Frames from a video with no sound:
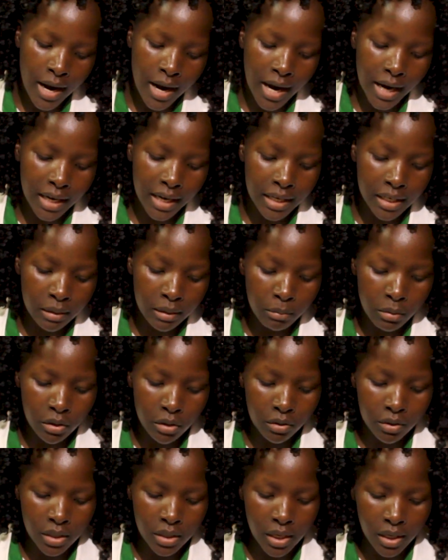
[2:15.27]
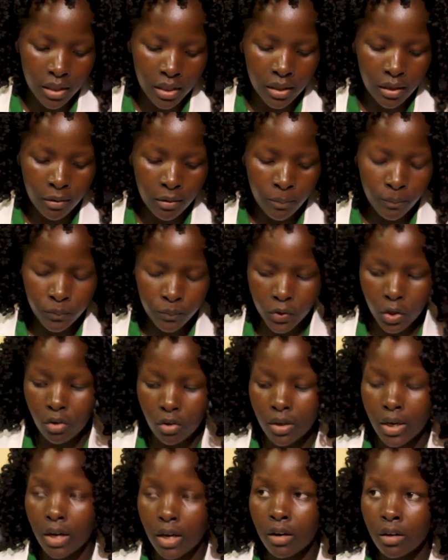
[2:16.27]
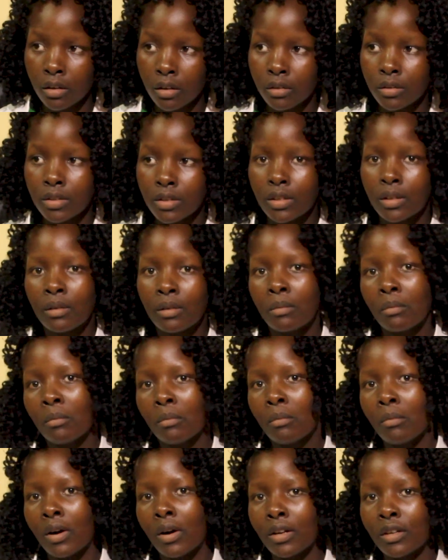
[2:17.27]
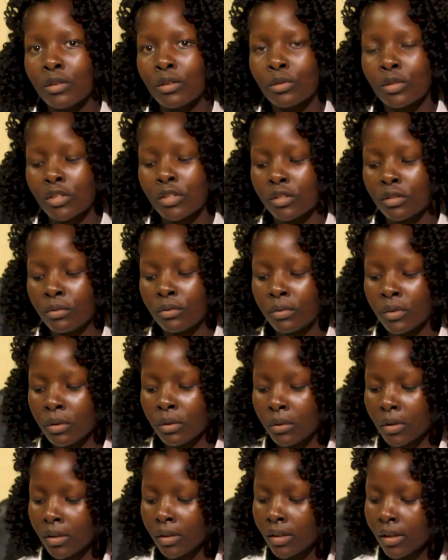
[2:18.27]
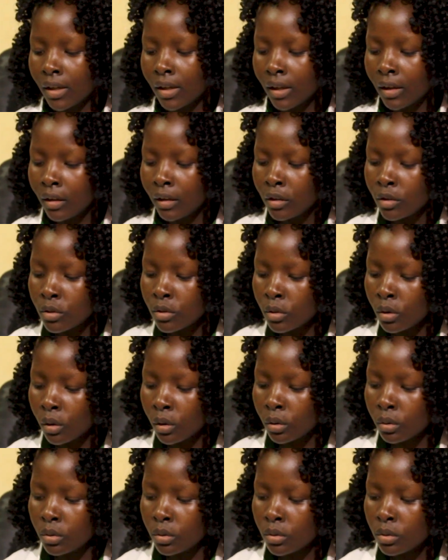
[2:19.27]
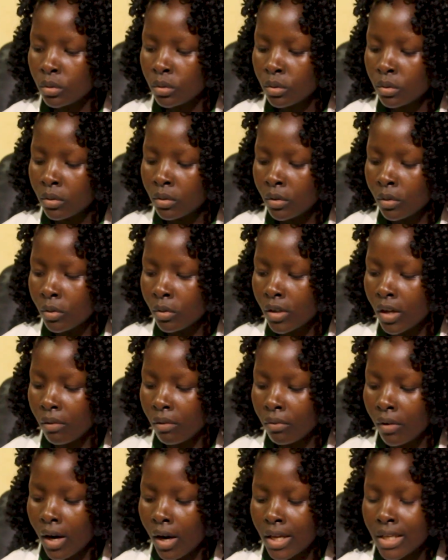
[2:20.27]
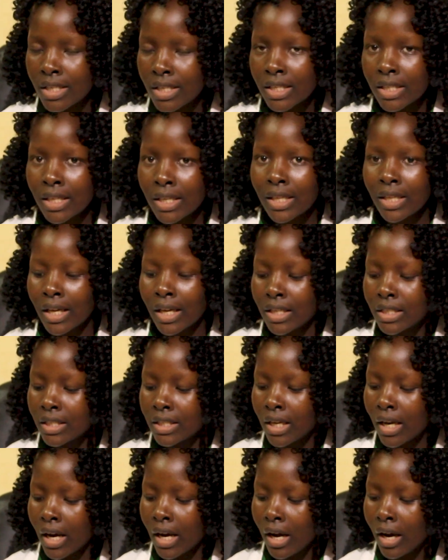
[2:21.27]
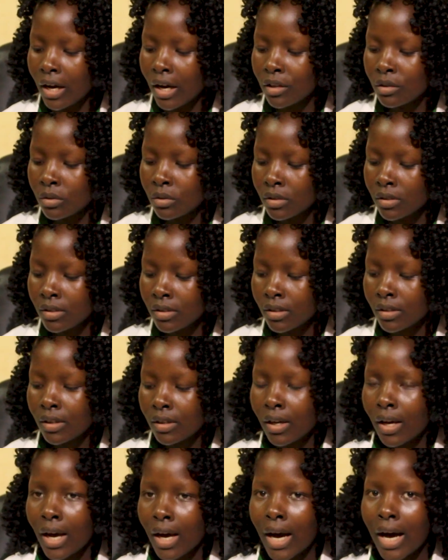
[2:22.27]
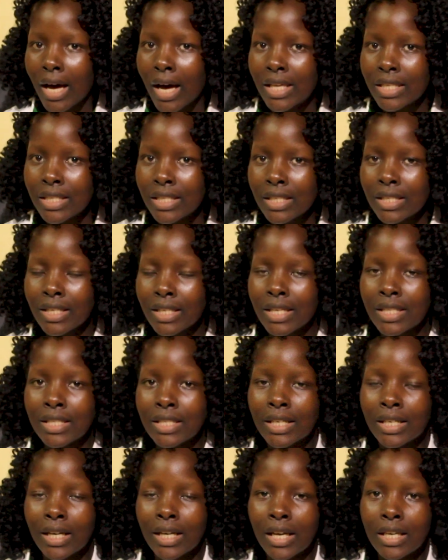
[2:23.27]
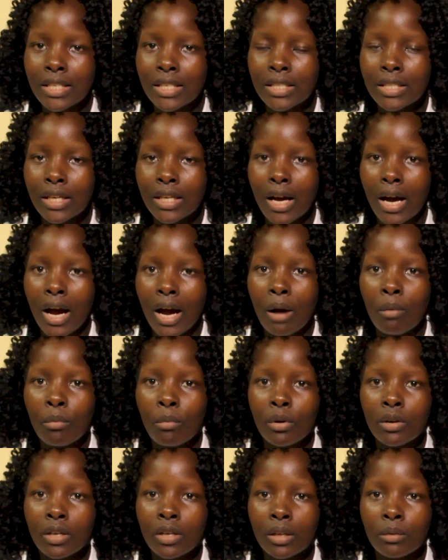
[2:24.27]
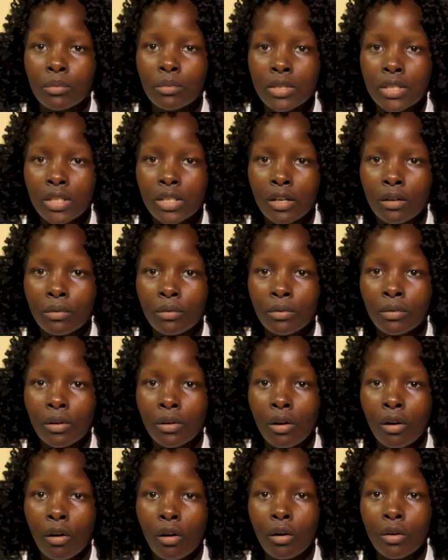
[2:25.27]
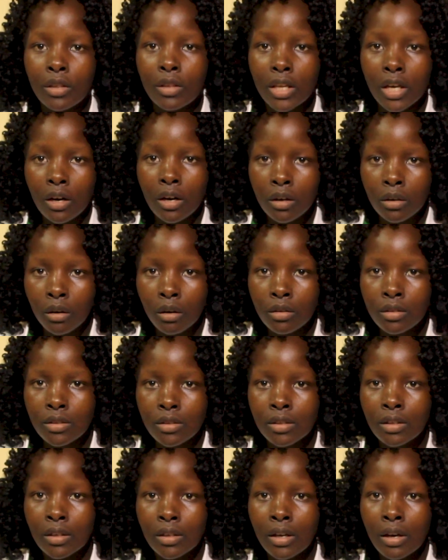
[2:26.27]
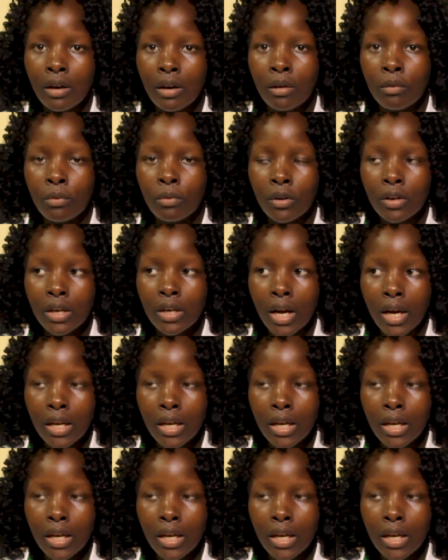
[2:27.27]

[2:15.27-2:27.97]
a criminal death on a cross. Vanessa Sifiwe. So, we have seen that as Jesus Christ humbled himself on the cross on